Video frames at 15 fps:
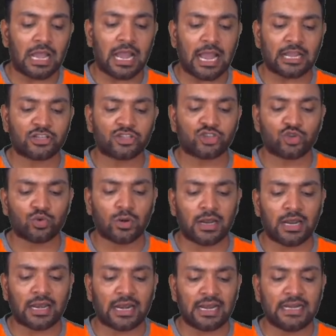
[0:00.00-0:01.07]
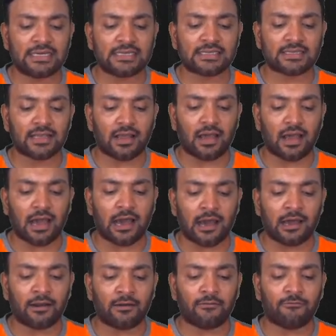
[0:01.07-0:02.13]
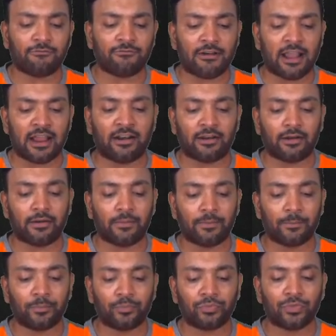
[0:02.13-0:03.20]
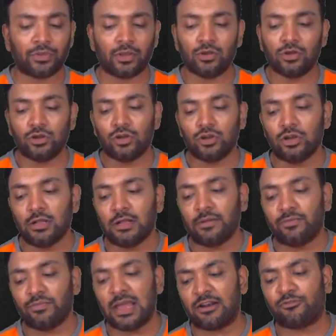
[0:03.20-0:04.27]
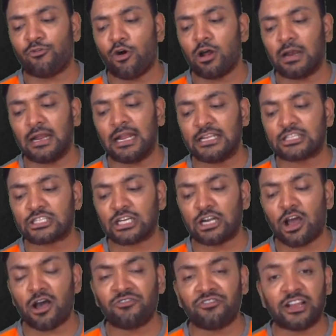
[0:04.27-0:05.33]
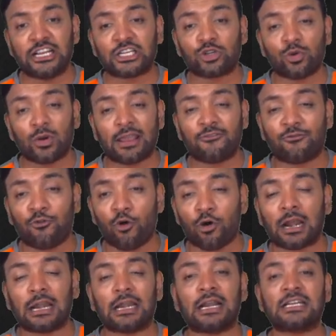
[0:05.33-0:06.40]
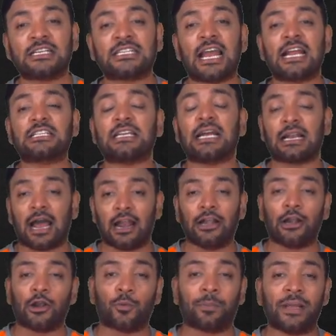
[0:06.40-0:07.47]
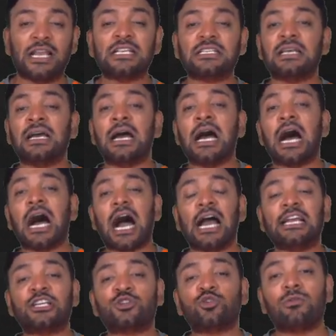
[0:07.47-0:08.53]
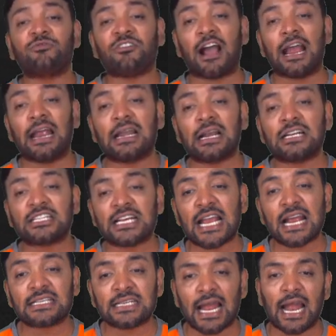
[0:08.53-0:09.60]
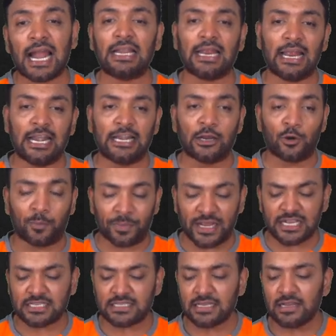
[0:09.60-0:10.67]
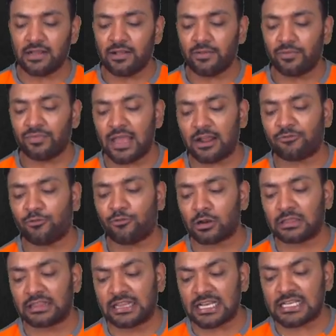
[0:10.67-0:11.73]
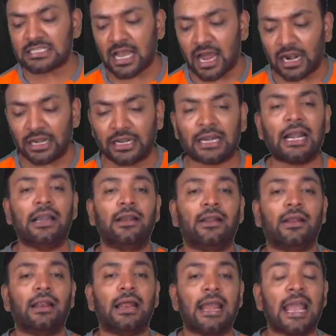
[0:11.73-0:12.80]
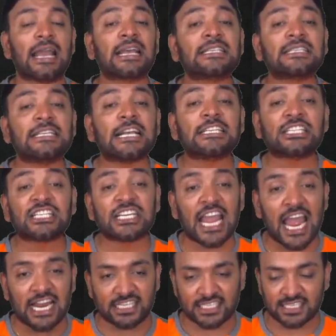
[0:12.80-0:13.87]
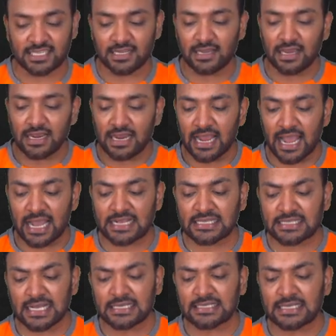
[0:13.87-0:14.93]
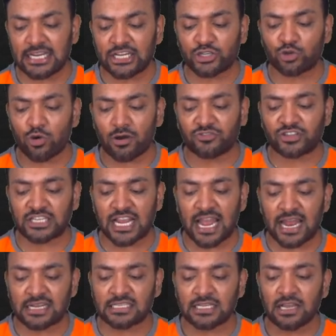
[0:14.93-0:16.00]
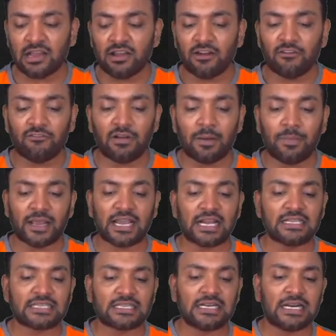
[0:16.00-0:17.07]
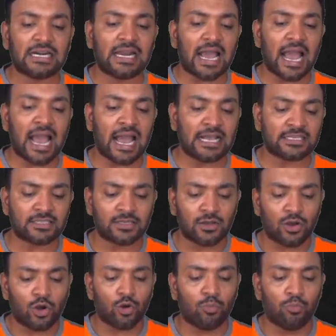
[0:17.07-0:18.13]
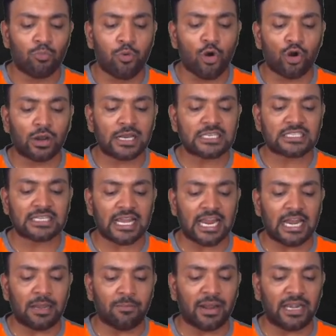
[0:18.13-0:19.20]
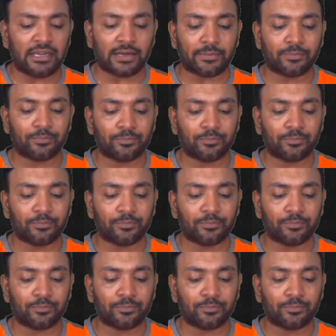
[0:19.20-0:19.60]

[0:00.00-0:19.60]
Actual rights are 500. Therefore, instead of issuing 400 shares at 100 rupees, I issued 500 shares at 80 rupees. Therefore, this 100 excess shares, excess issue of shares will be considered as bonus element.